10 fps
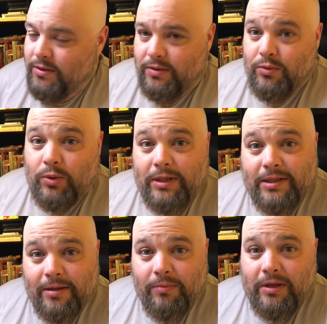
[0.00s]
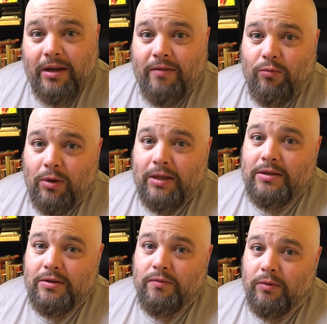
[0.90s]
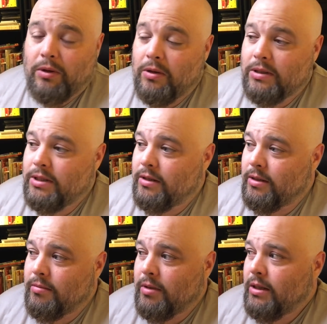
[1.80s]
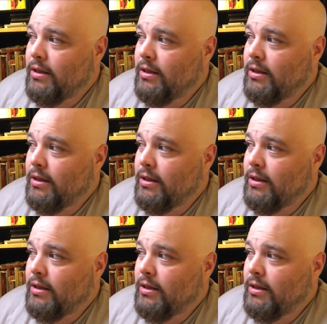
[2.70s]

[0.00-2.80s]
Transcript: doing something I've wanted to do for a long time.